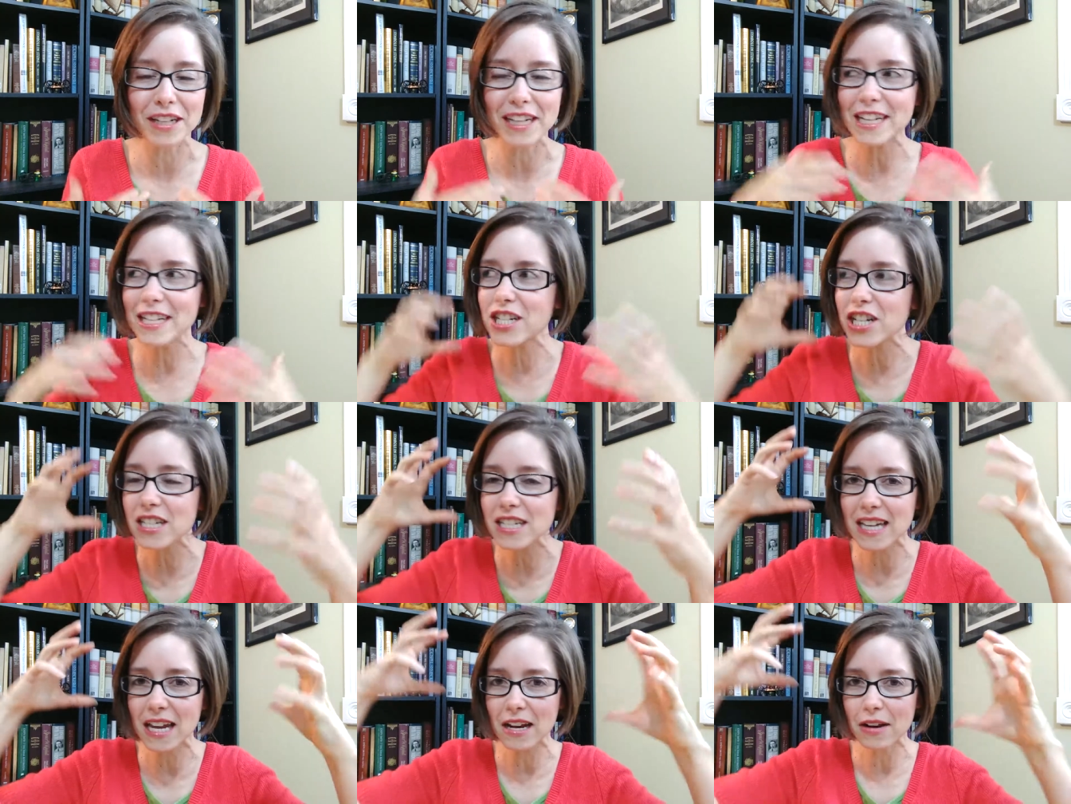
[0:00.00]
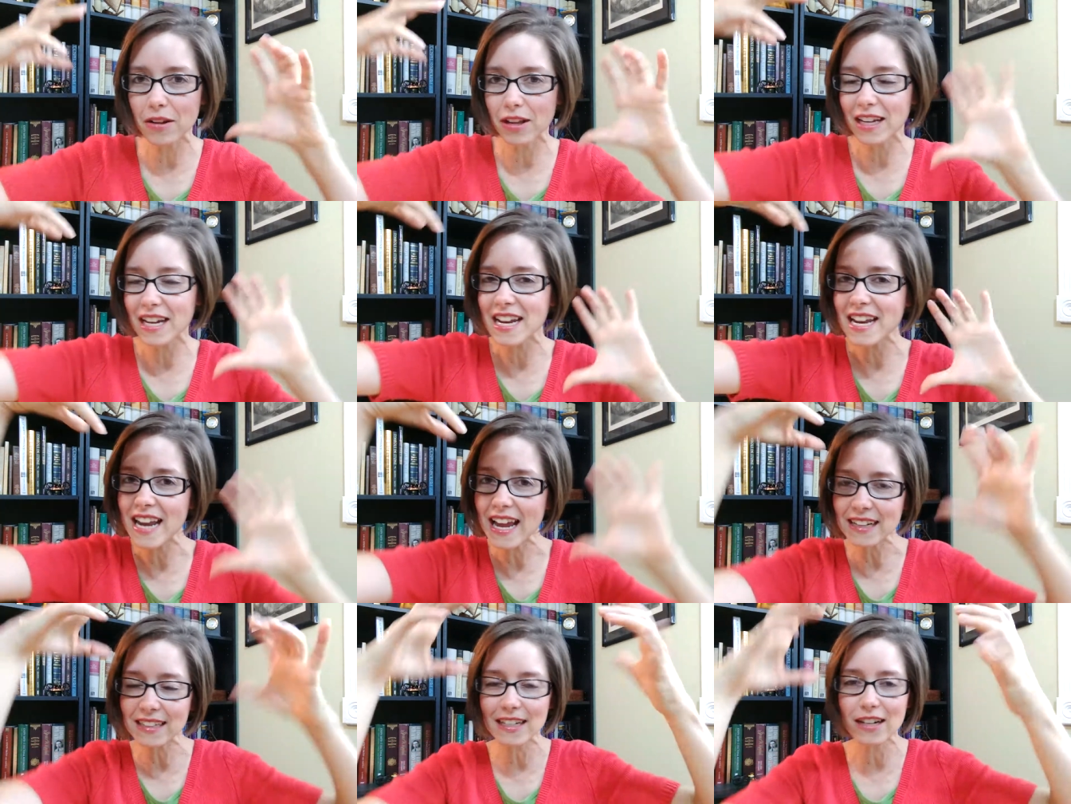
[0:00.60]
He just can
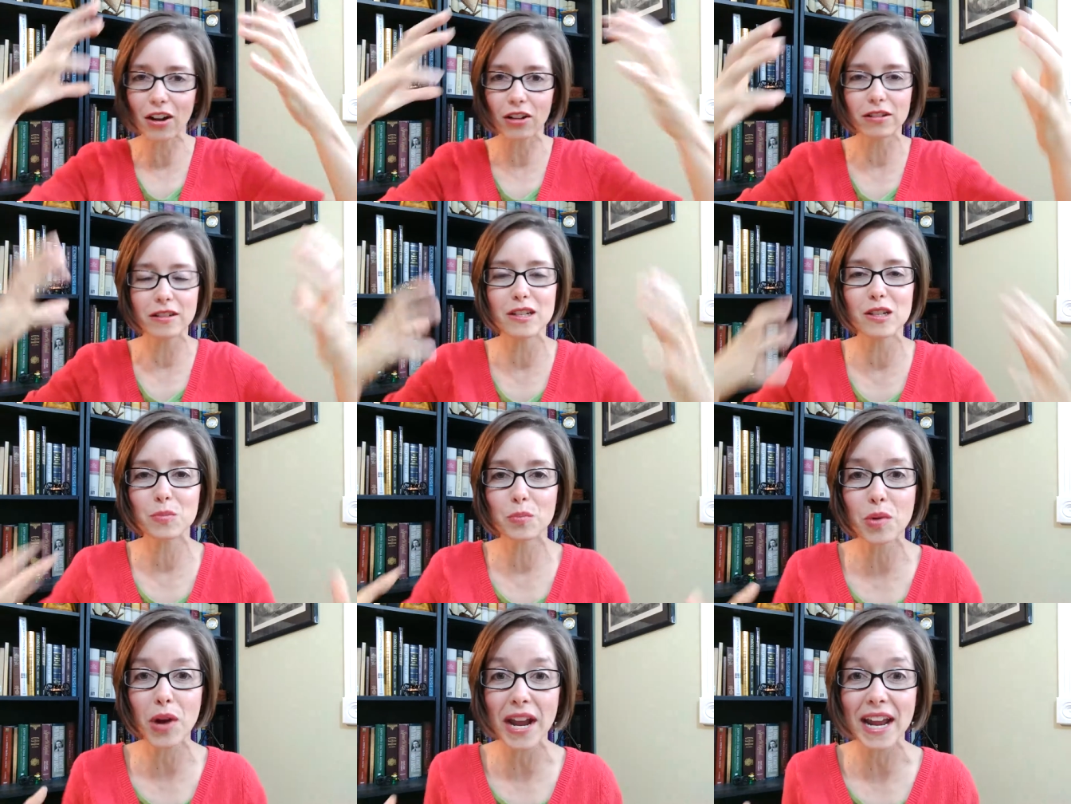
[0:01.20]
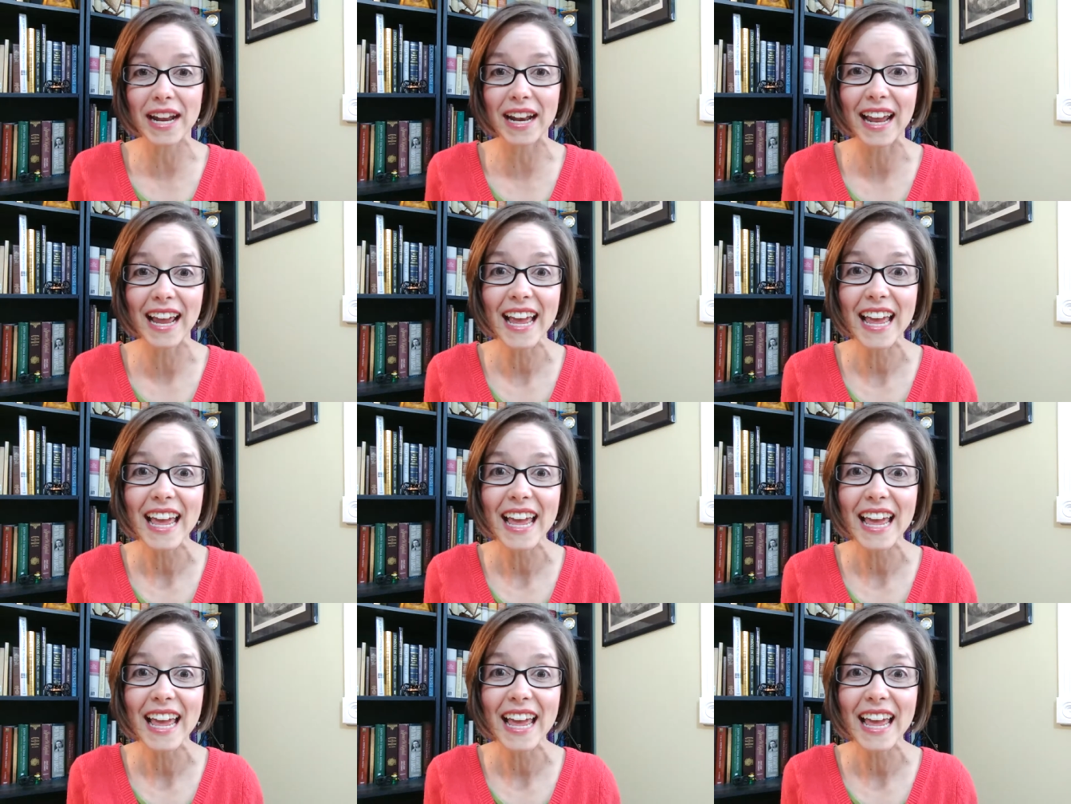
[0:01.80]
connect it all in his brain.